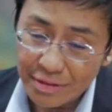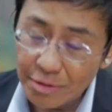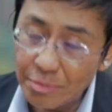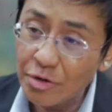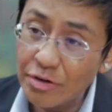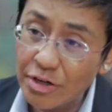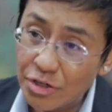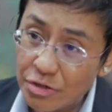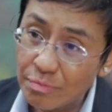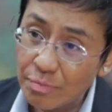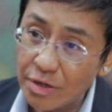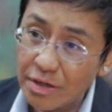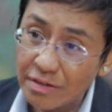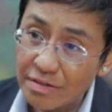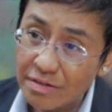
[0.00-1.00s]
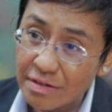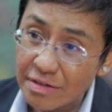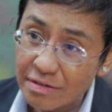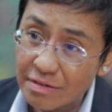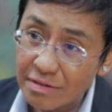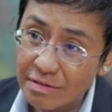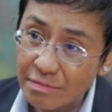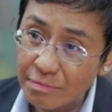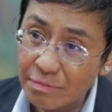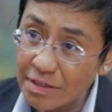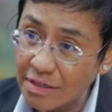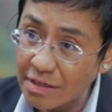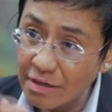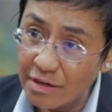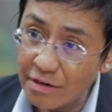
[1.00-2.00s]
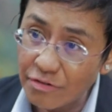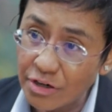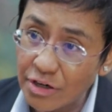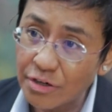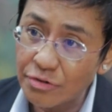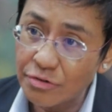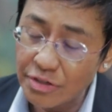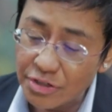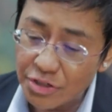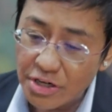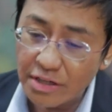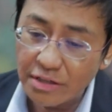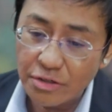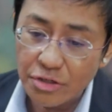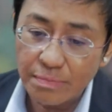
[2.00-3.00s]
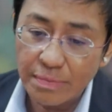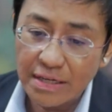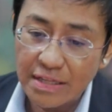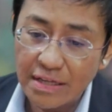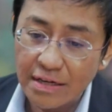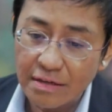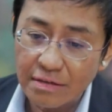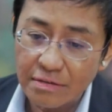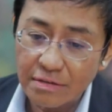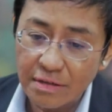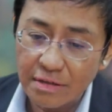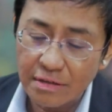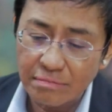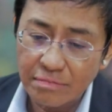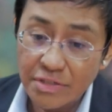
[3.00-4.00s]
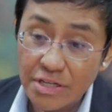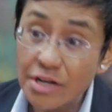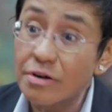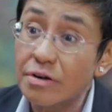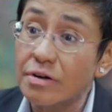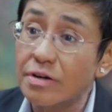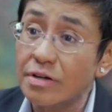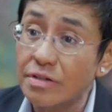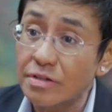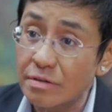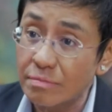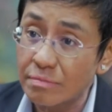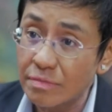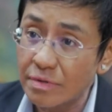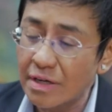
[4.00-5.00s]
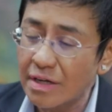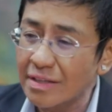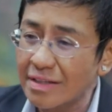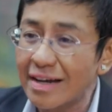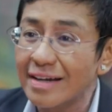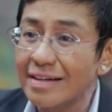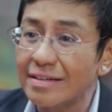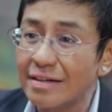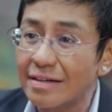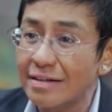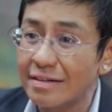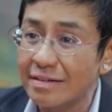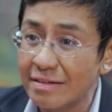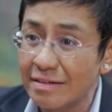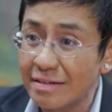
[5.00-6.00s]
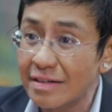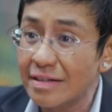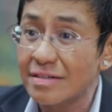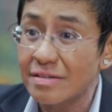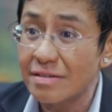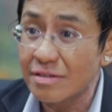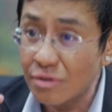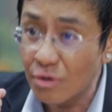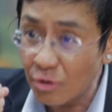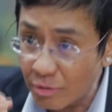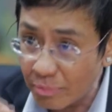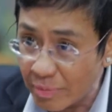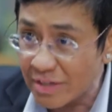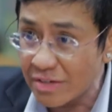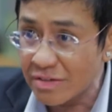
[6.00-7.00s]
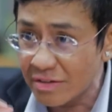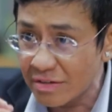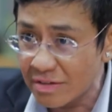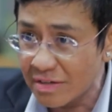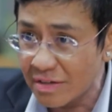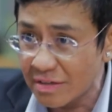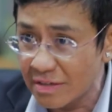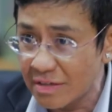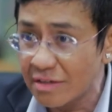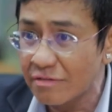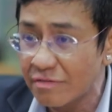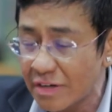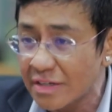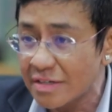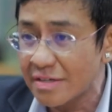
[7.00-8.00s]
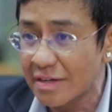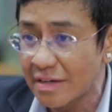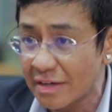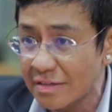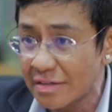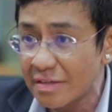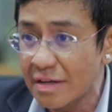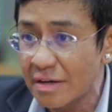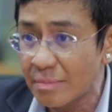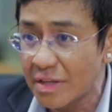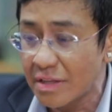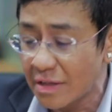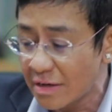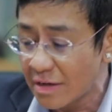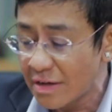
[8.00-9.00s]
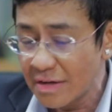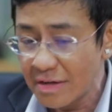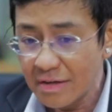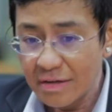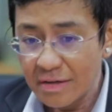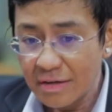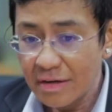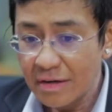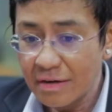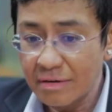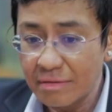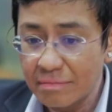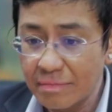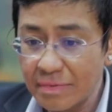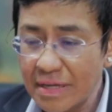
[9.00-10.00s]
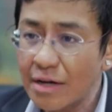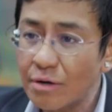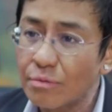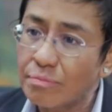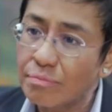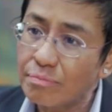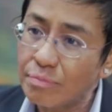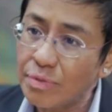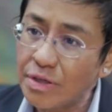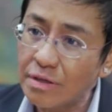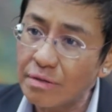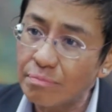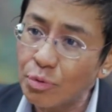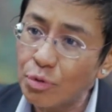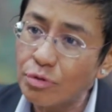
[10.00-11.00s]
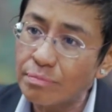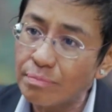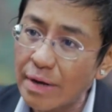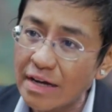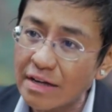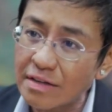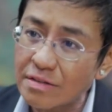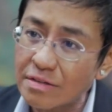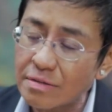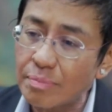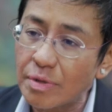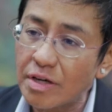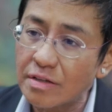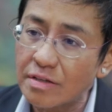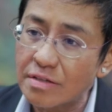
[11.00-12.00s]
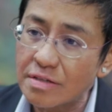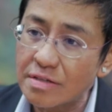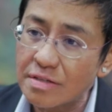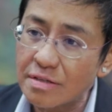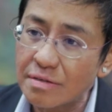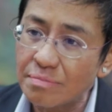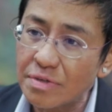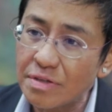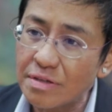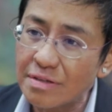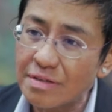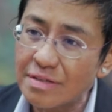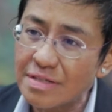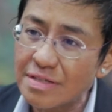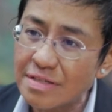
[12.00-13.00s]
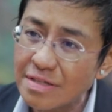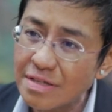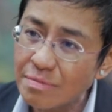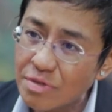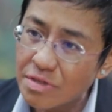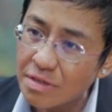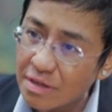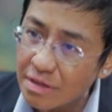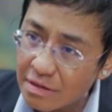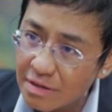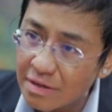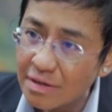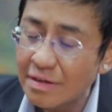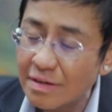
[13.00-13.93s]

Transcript: the immigration policy in, in every country challenged by that. Um, terrorism, Al Qaeda, ISIS, all based on this idea of us against them, and then um, now being pulled back into politics. I mean, this seems like